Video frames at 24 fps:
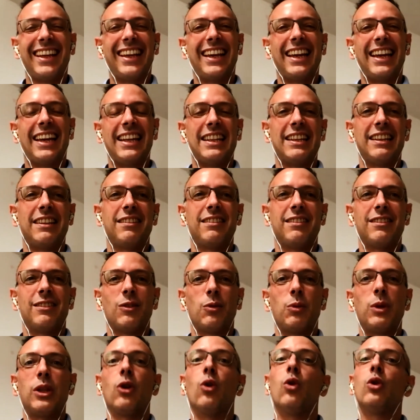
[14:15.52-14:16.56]
and
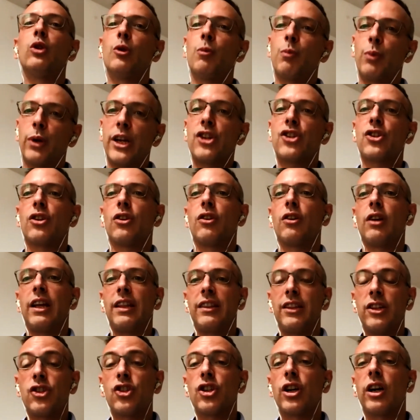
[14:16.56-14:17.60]
with all the pressure
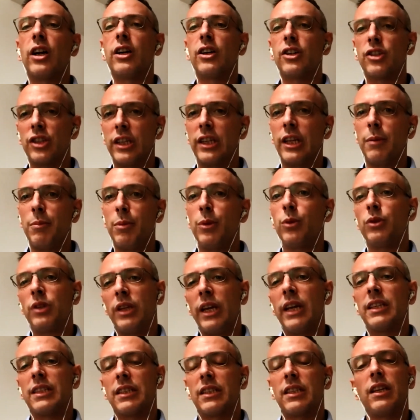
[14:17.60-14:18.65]
and the charge that they put,
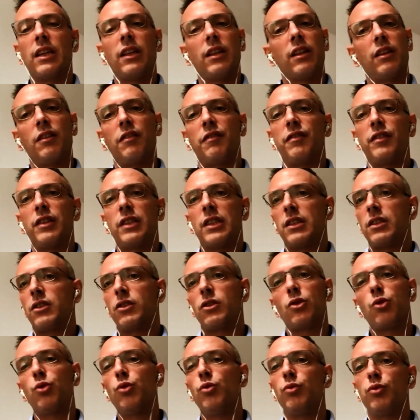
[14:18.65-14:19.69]
yes, the first
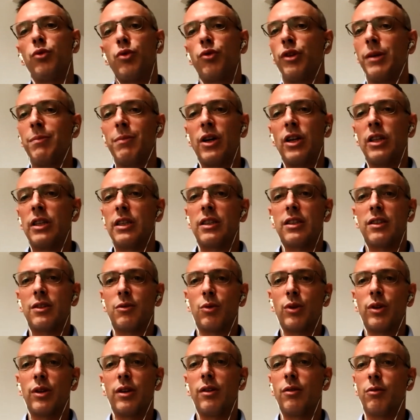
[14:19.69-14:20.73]
2-3
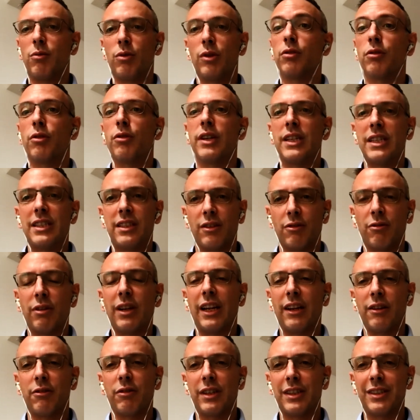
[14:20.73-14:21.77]
months were crazy,
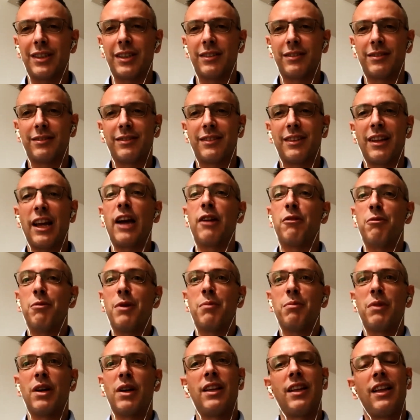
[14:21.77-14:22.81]
really crazy. I
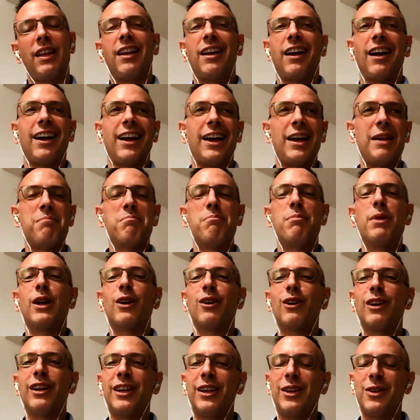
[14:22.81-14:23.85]
remember I
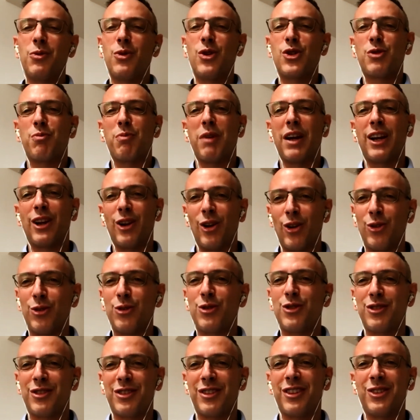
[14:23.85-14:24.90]
barely washed my
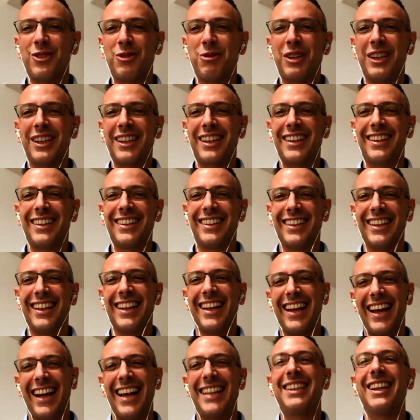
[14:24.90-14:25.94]
clothes doing
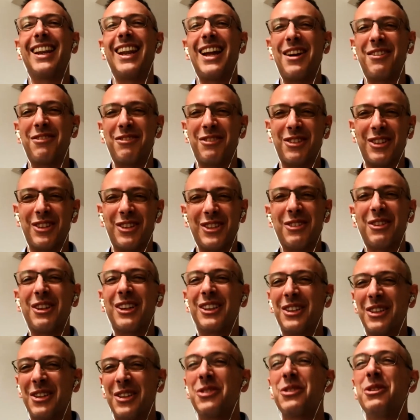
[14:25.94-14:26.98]
at the laundry
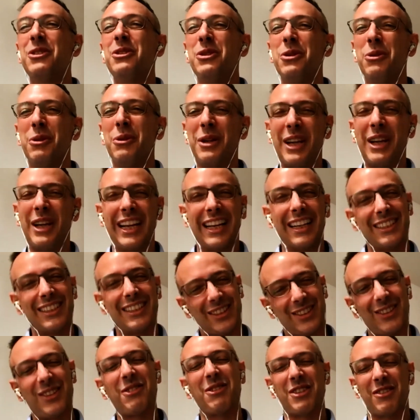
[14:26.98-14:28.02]
during the week,
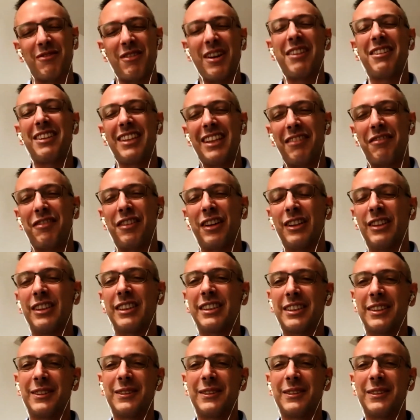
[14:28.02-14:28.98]
so it was very difficult.